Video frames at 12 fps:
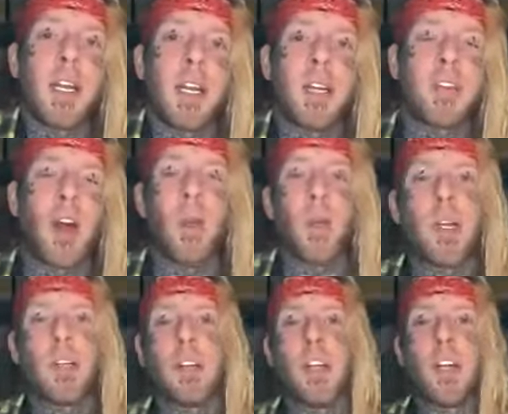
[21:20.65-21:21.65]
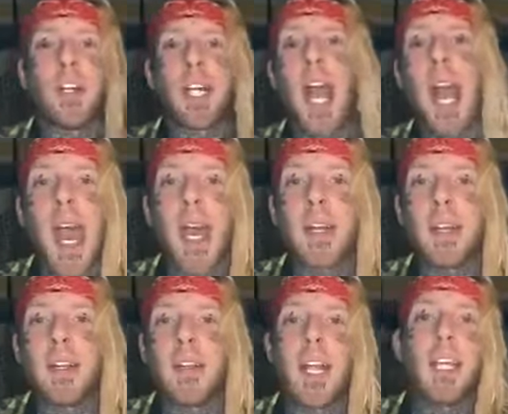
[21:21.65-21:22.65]
it's always your dad
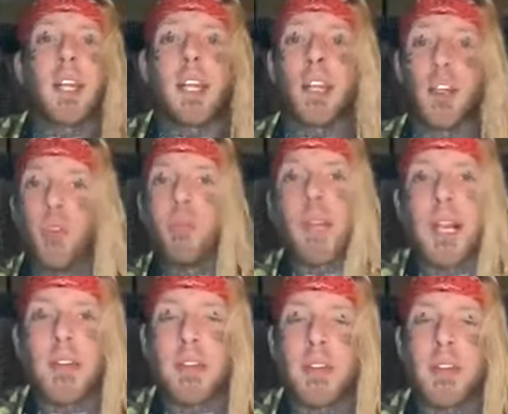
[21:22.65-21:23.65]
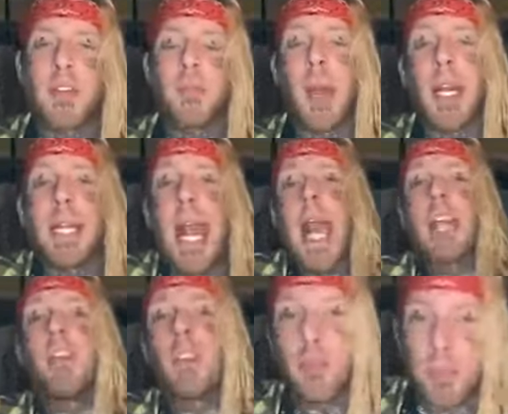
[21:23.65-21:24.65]
taking you places. My dad
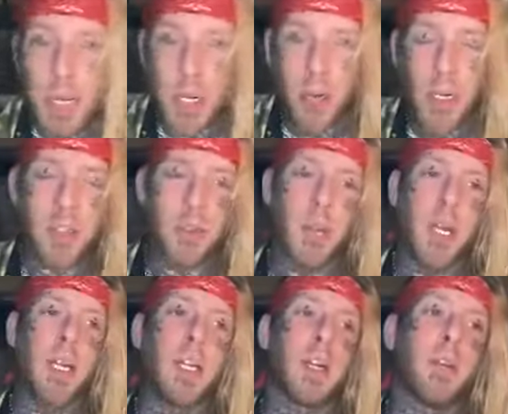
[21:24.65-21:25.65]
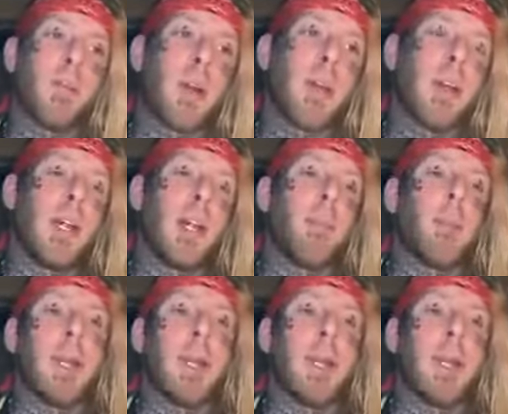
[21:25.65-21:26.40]
took me to WrestleMania and my my